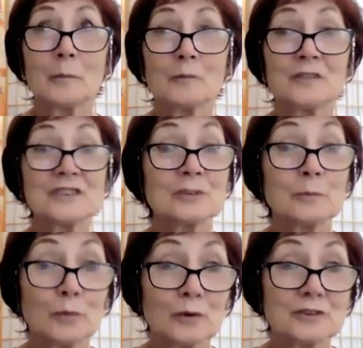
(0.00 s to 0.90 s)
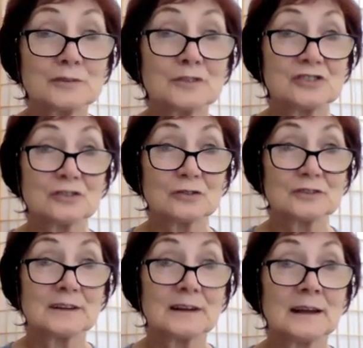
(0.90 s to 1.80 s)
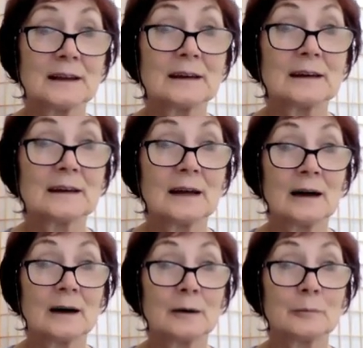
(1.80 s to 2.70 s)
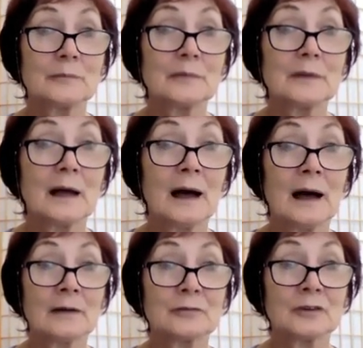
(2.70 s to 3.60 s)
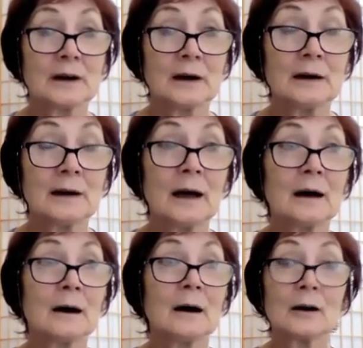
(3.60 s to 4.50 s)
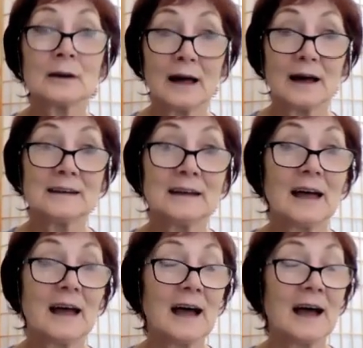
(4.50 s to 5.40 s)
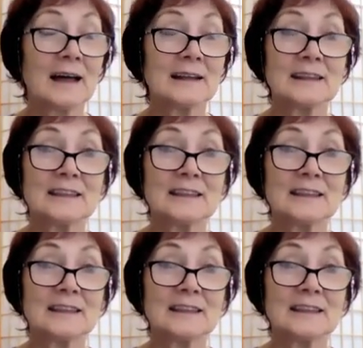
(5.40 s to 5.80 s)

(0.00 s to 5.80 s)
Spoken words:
vision boards with children in Africa online, and